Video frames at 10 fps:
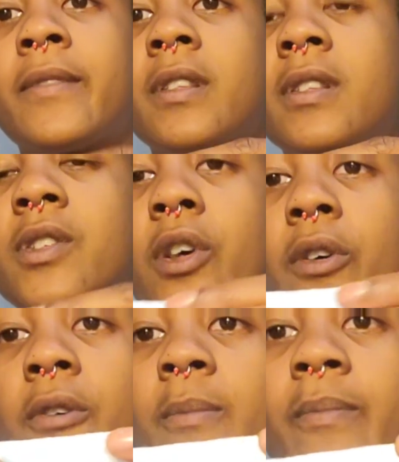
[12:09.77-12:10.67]

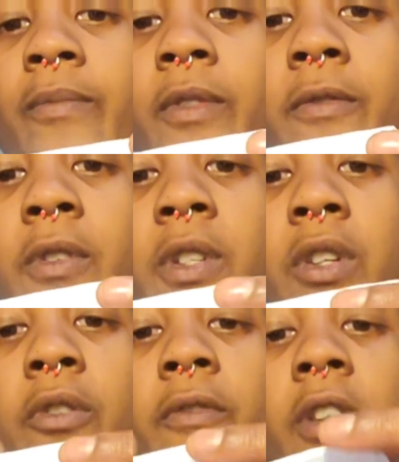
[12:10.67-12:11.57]
So fold it
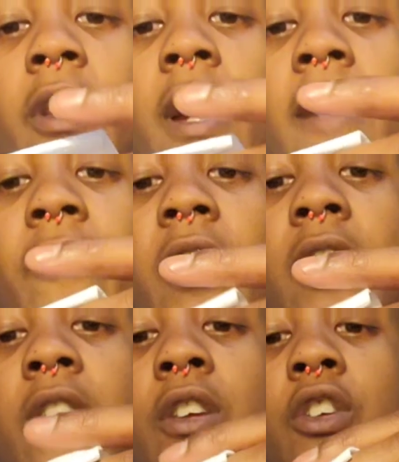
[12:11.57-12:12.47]
over, and
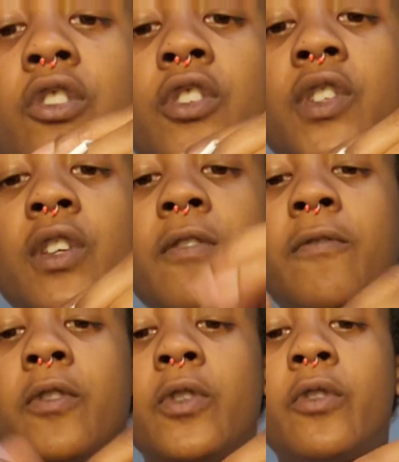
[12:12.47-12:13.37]
then you're just gonna
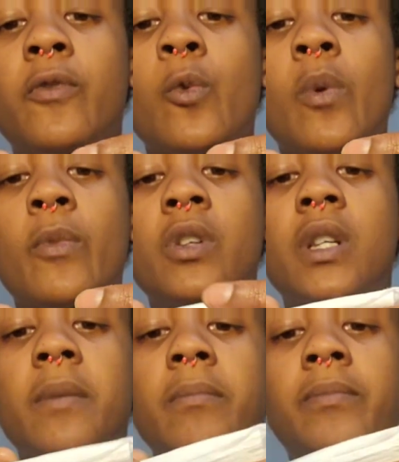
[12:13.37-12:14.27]
fold over one more time.